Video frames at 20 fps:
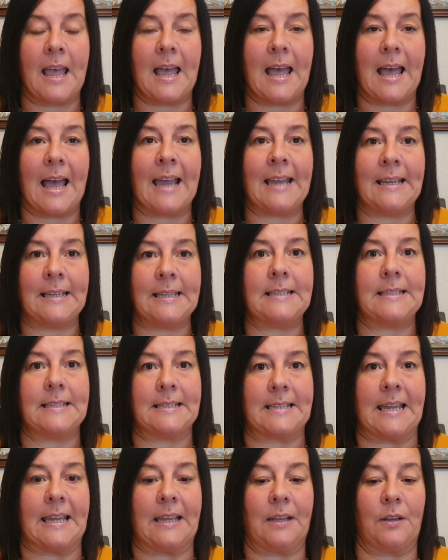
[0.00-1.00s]
I needed
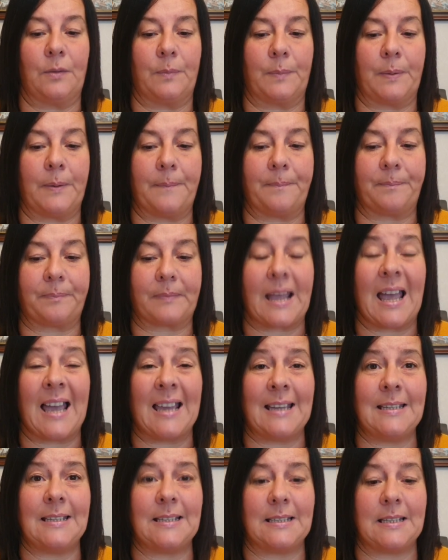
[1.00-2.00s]
help.
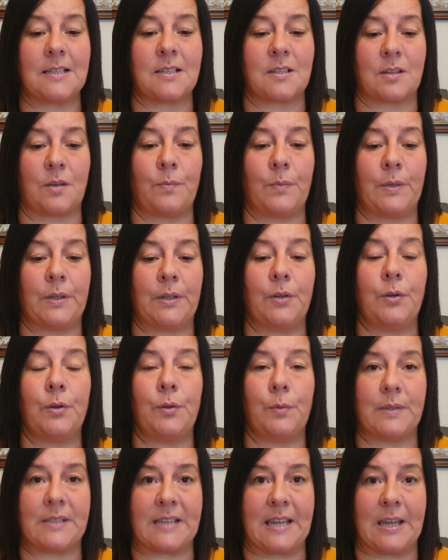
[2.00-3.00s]
I needed someone who
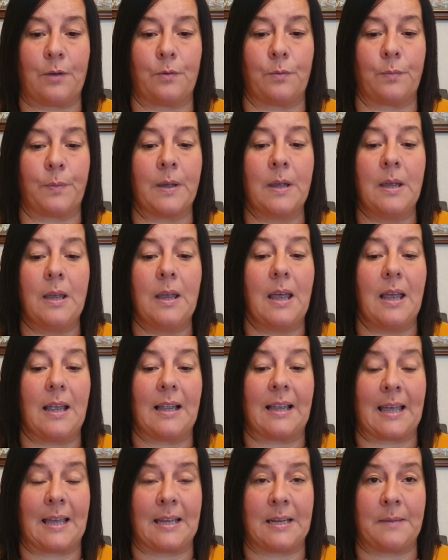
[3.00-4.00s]
would help
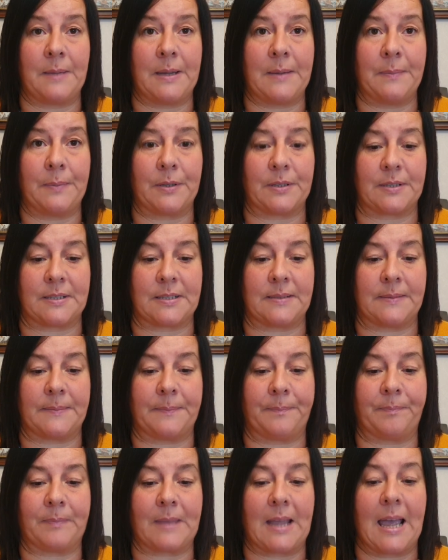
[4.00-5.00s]
carry my burden.
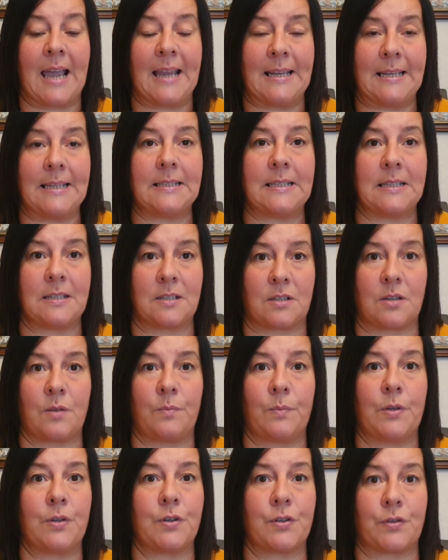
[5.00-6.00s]
I needed
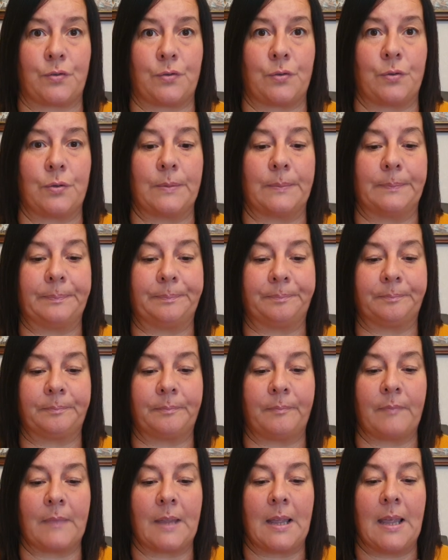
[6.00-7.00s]
someone strong.
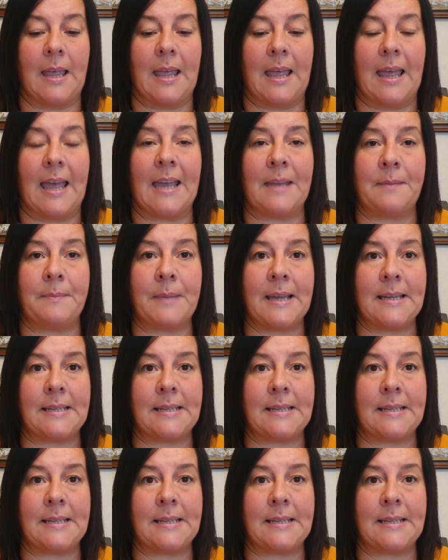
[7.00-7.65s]
In my